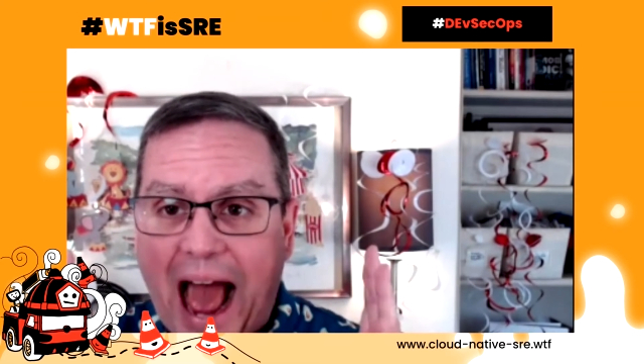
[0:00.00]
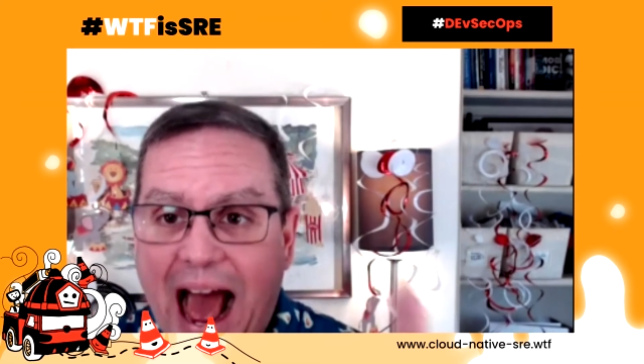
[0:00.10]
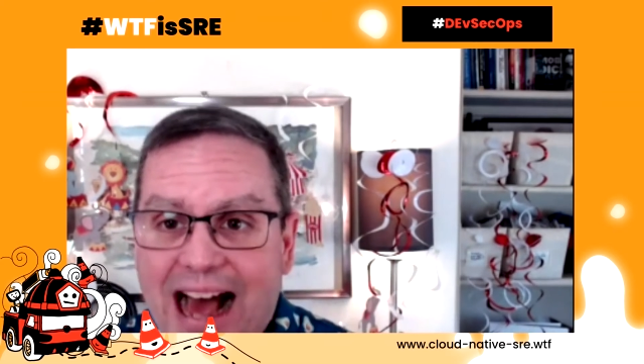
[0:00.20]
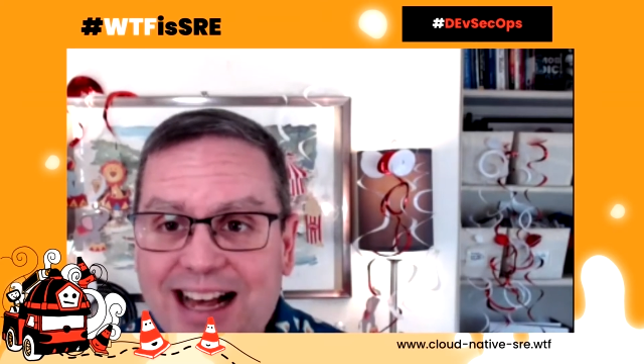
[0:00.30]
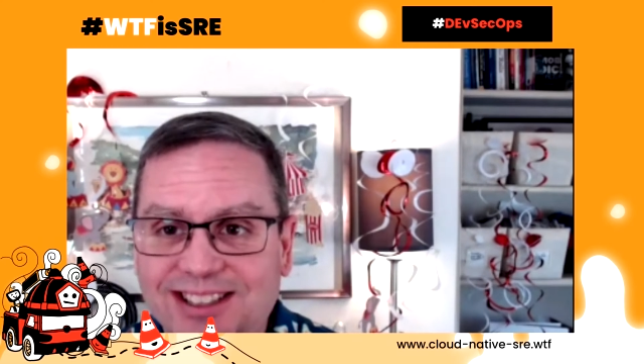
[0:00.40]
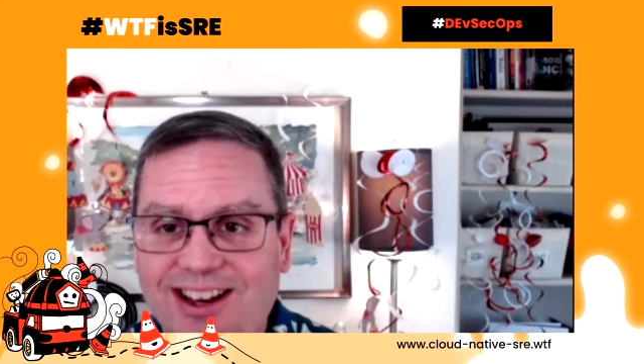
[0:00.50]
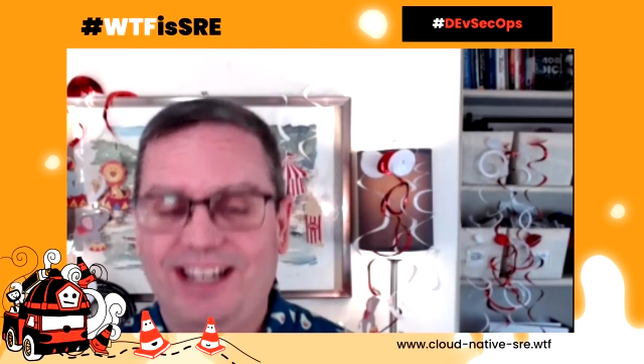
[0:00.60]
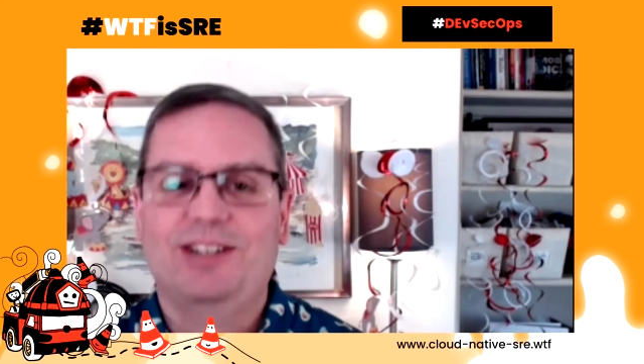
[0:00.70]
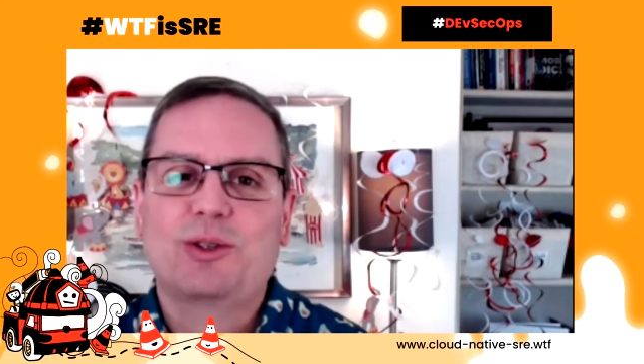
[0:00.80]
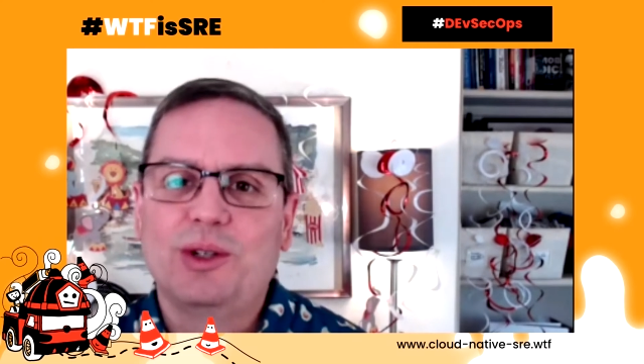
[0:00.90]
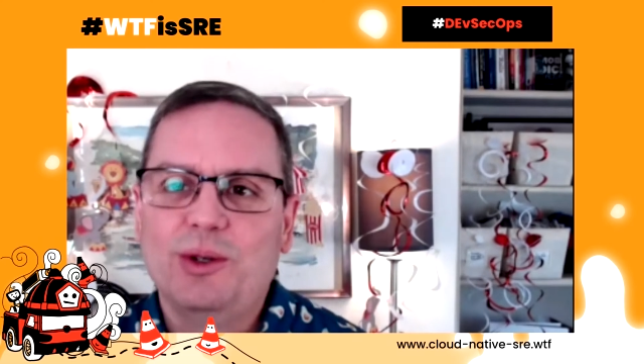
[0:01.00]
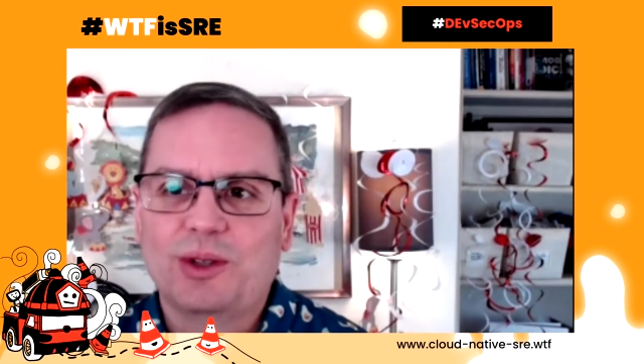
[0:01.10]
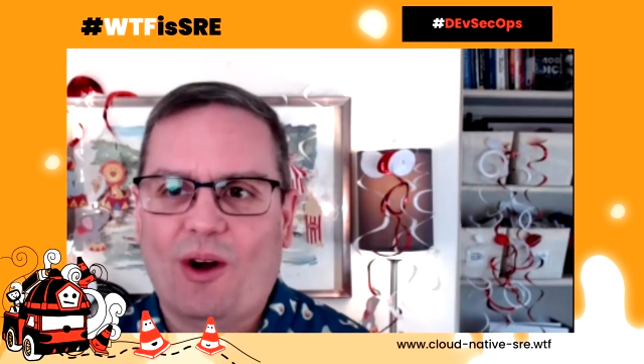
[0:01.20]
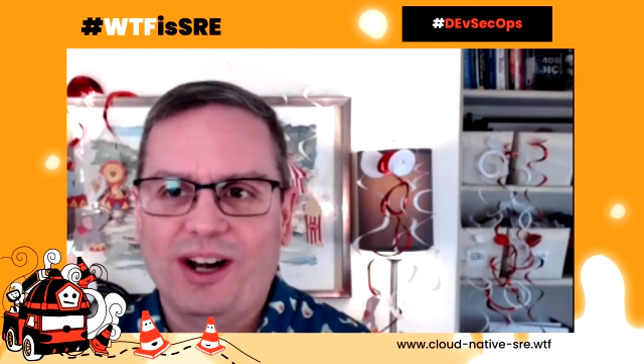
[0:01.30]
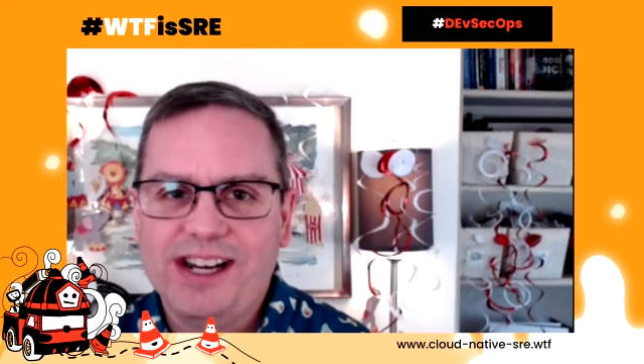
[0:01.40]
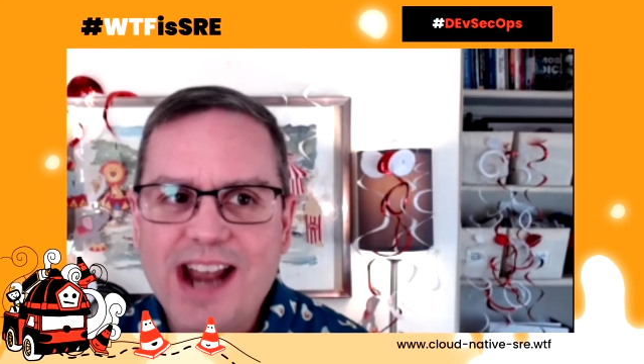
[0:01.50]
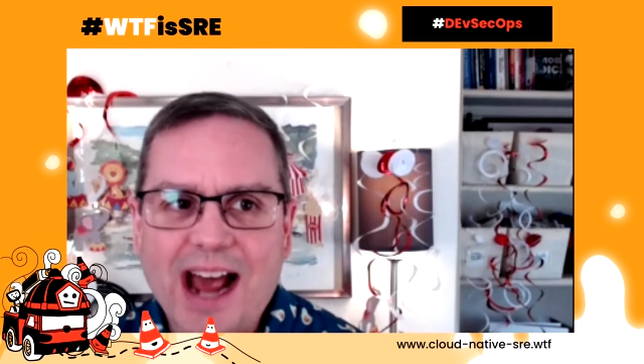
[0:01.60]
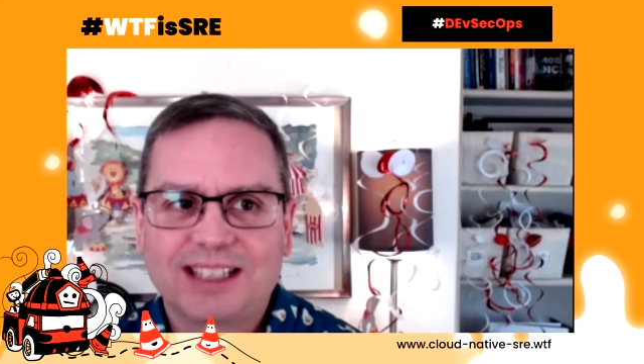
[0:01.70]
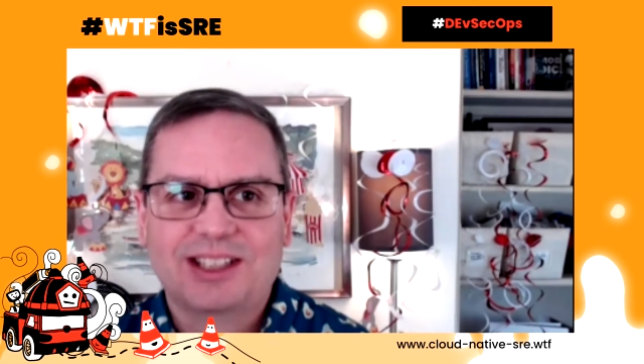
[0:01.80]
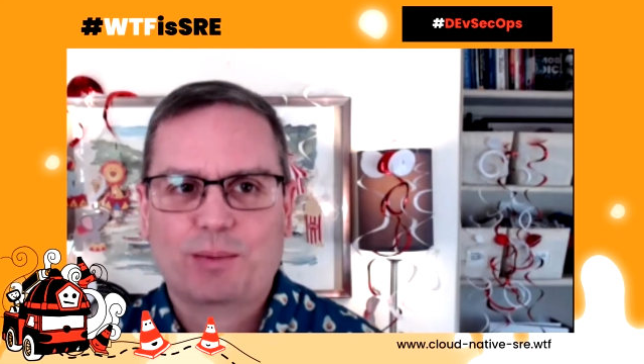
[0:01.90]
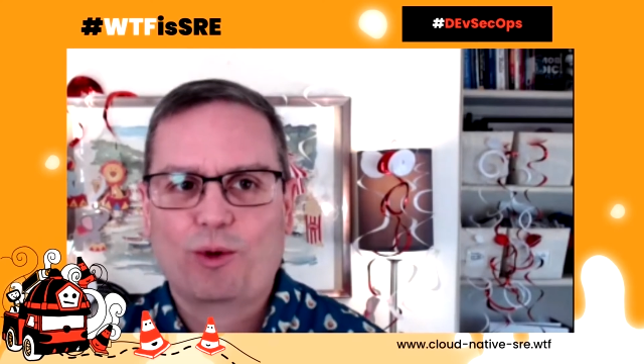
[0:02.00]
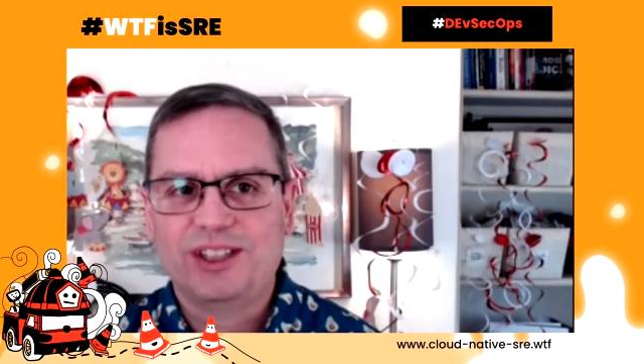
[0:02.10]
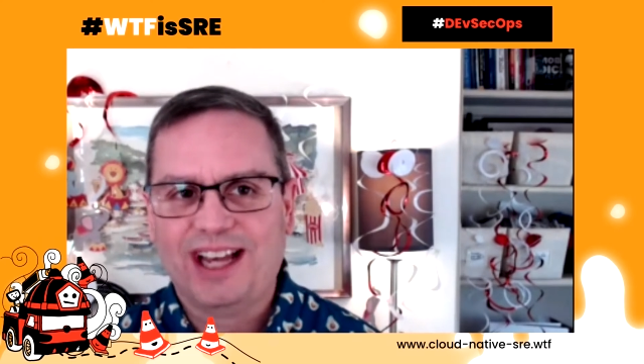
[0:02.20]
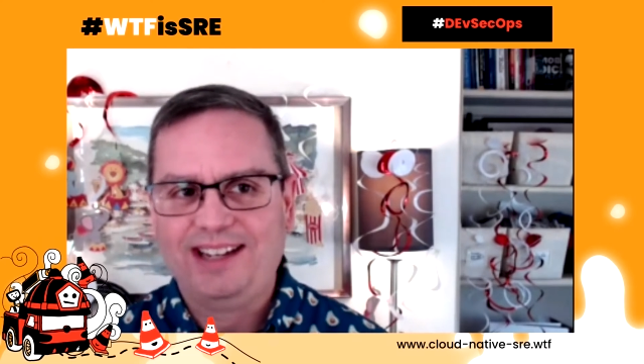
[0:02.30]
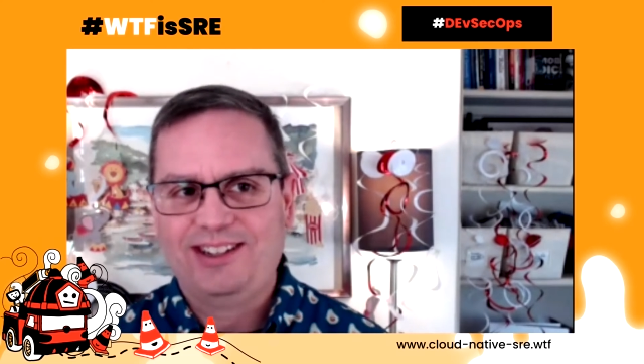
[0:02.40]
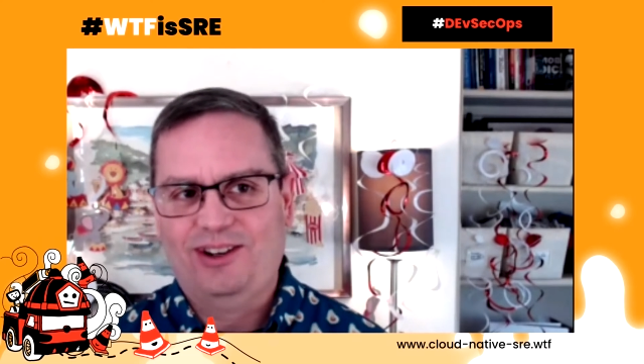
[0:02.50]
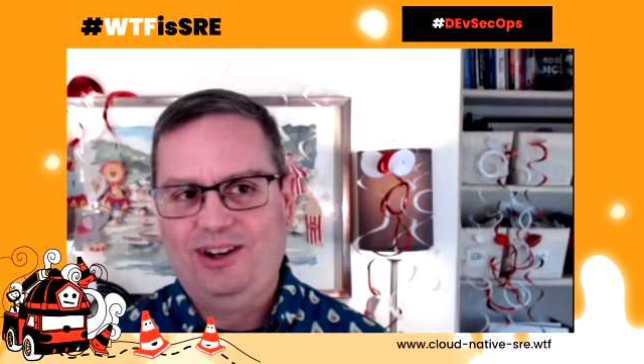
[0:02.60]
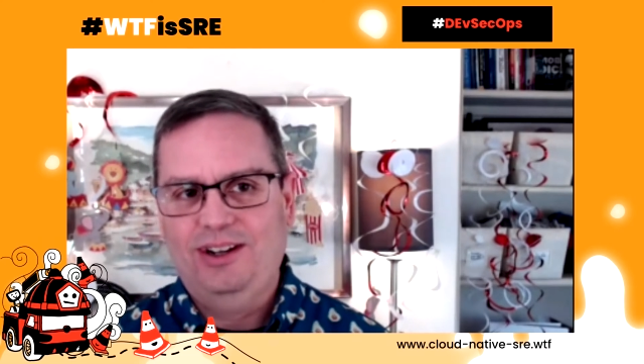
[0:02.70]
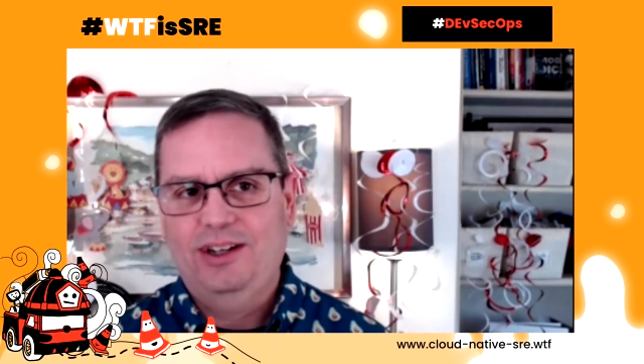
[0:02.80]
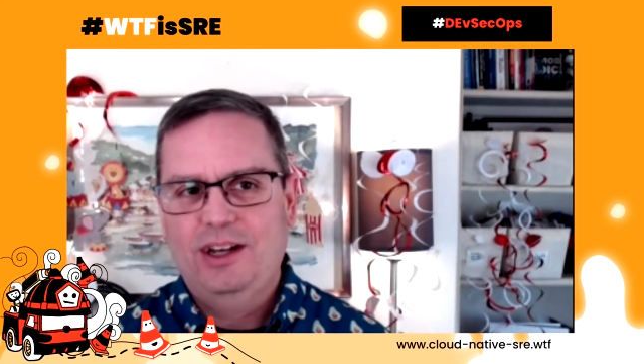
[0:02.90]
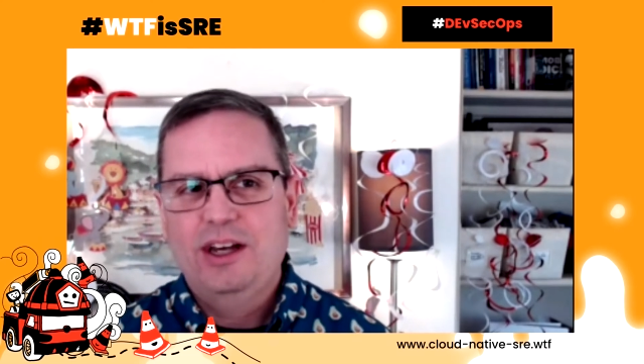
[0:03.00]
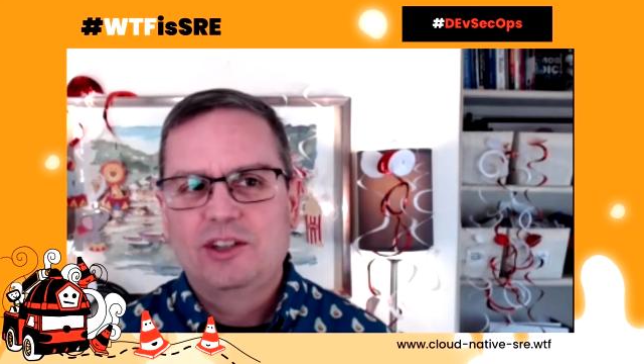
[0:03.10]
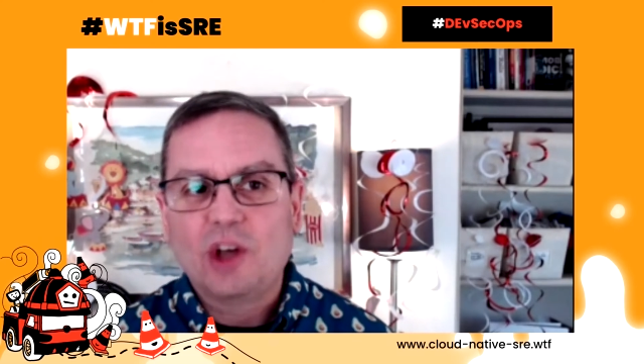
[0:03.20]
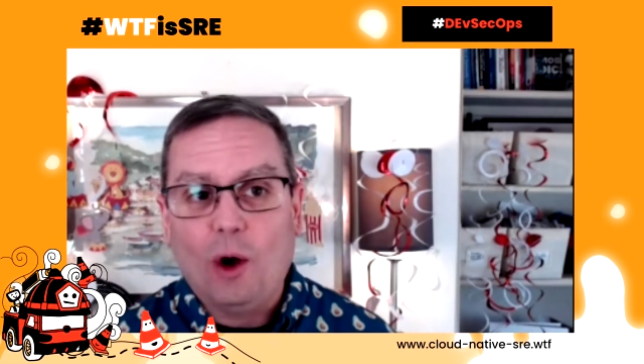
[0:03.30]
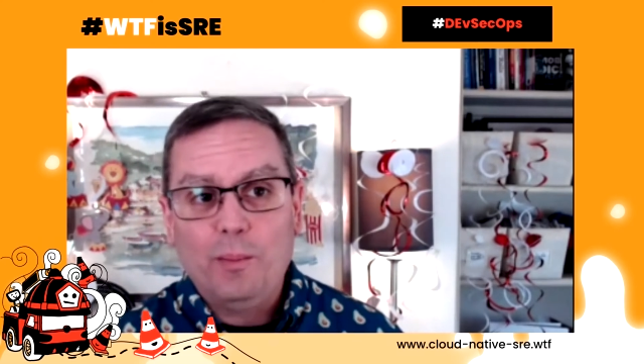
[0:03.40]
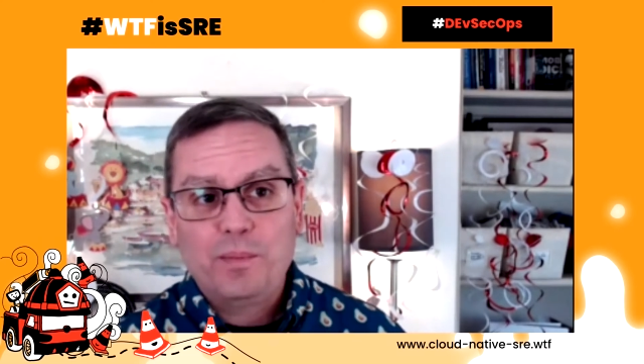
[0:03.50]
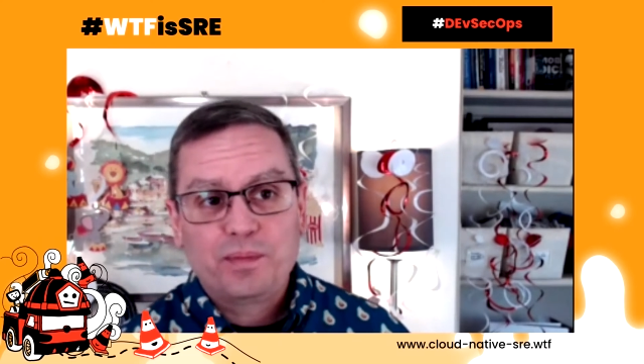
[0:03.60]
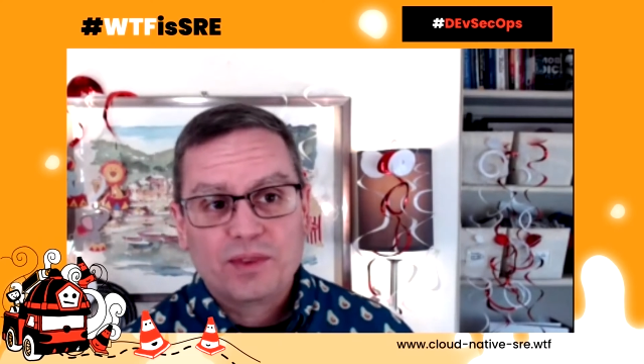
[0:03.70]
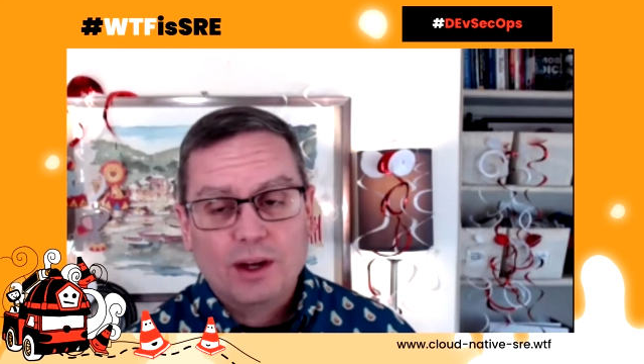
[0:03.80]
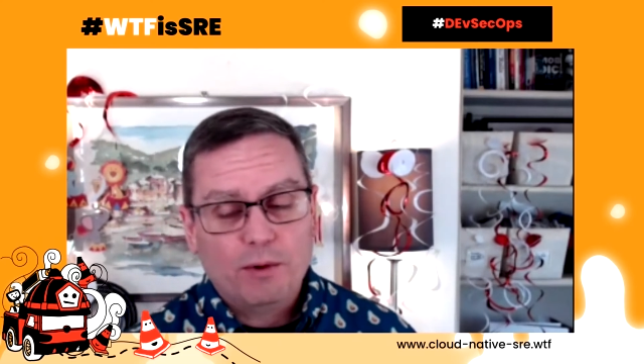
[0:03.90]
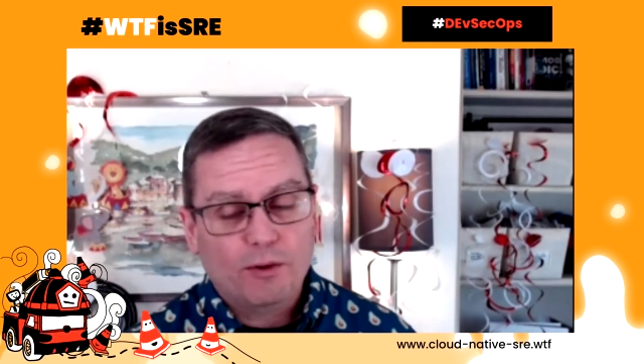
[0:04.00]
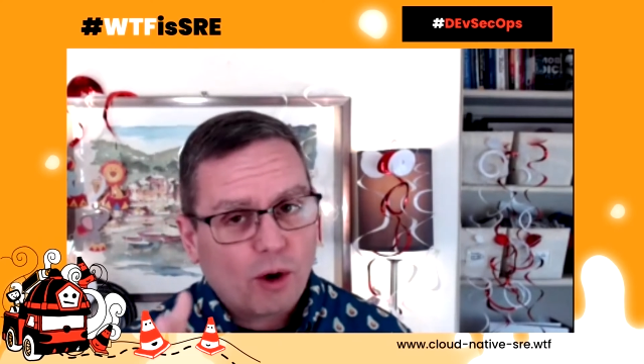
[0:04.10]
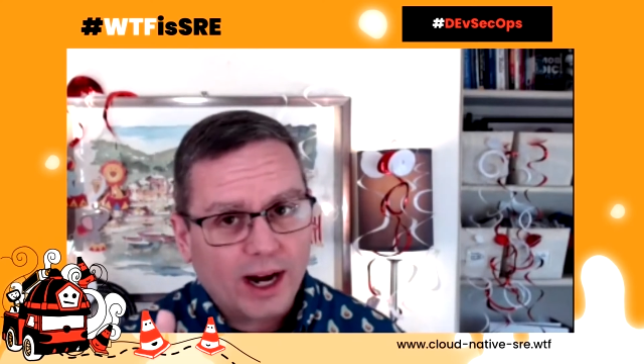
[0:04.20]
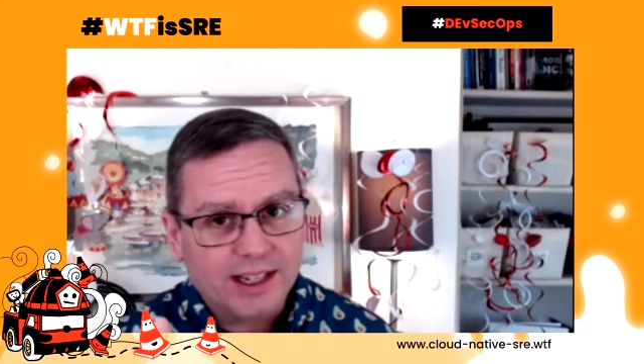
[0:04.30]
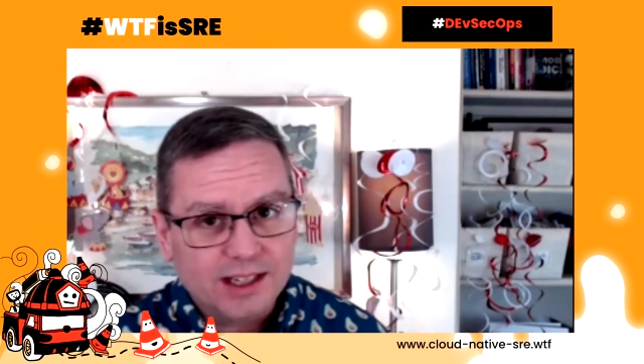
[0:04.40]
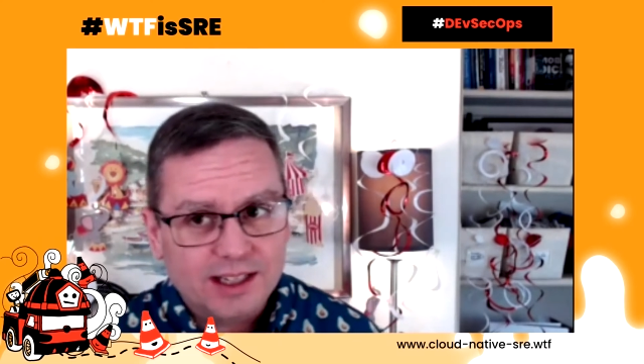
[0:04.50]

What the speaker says: as I introduce our next presenter. So before I